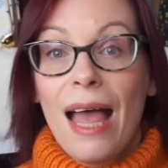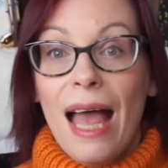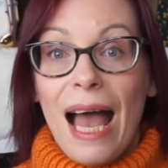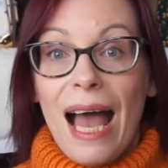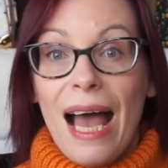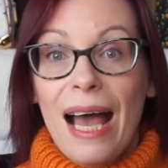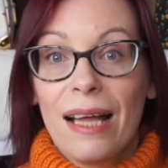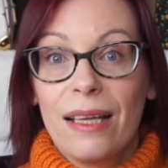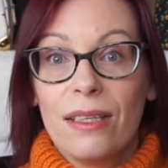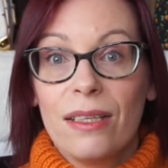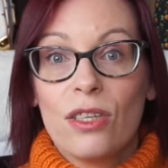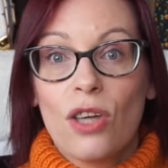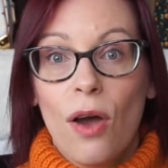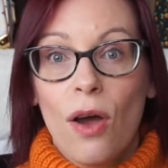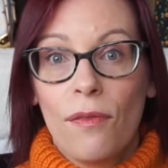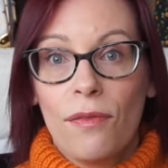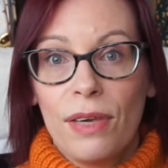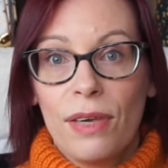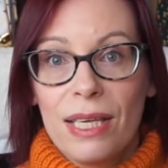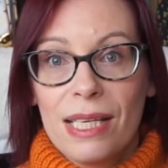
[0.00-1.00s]
And
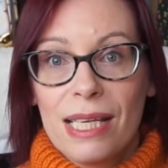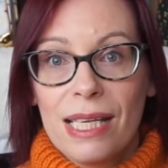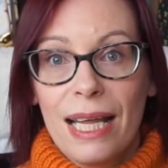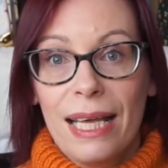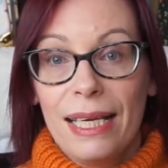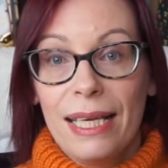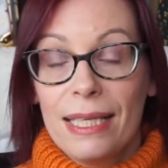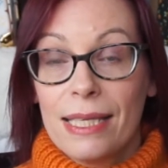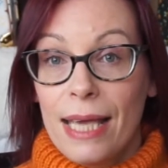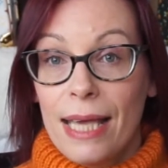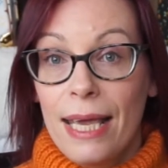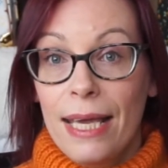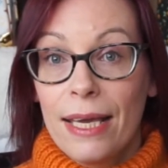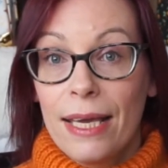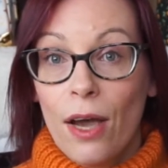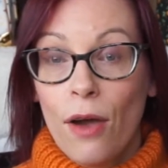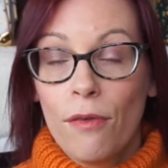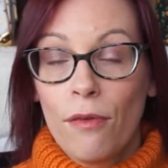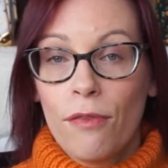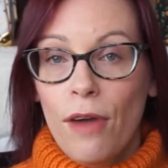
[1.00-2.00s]
obviously it's
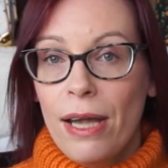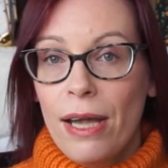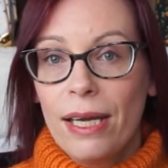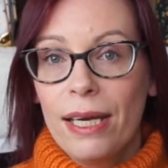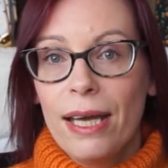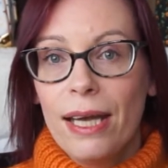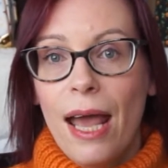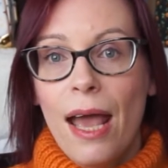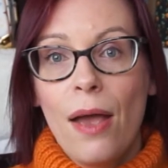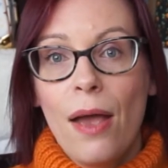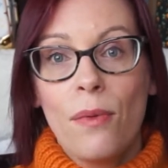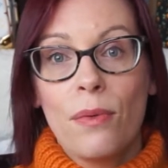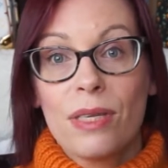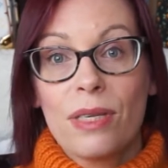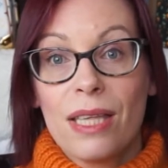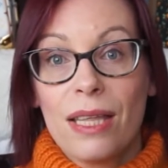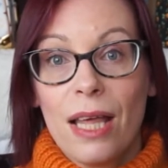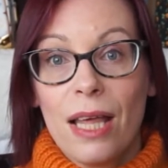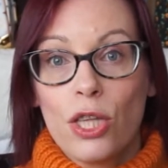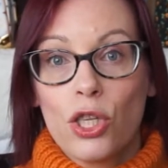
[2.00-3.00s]
eco-friendly now,
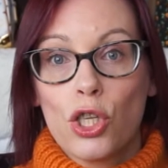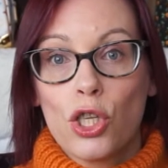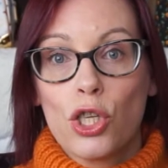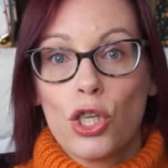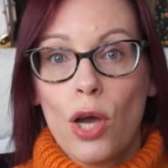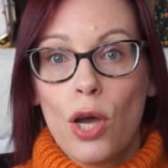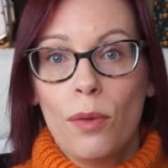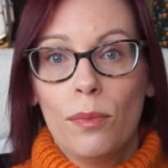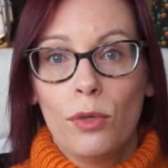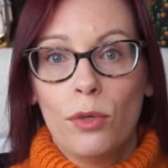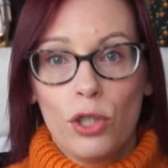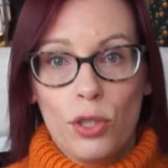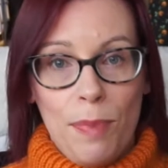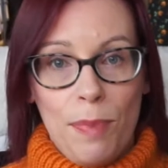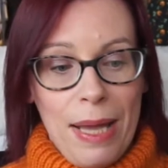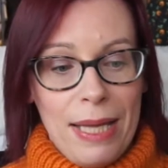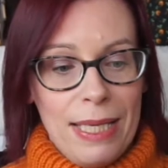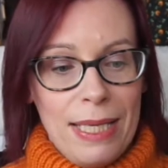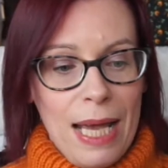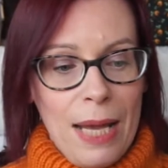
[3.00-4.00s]
so that's so much
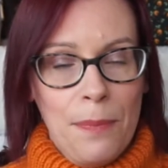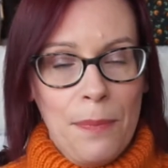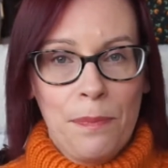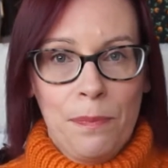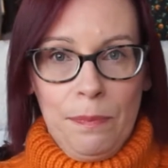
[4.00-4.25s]
better.